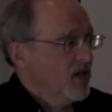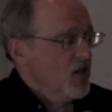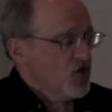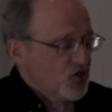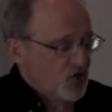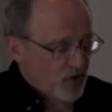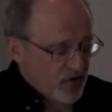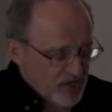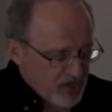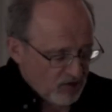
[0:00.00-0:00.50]

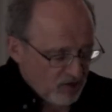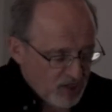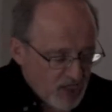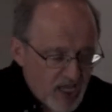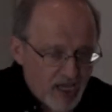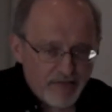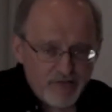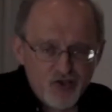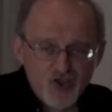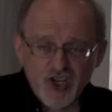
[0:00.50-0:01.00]
so that he'll
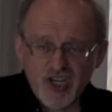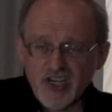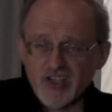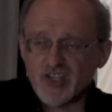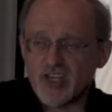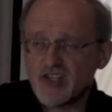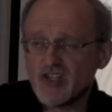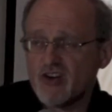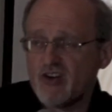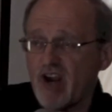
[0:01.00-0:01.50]
love
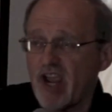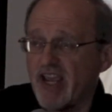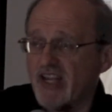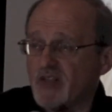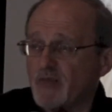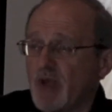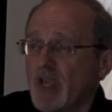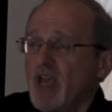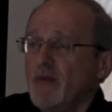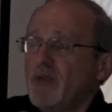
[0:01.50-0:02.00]
Jesus
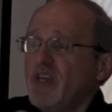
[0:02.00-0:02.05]
Christ,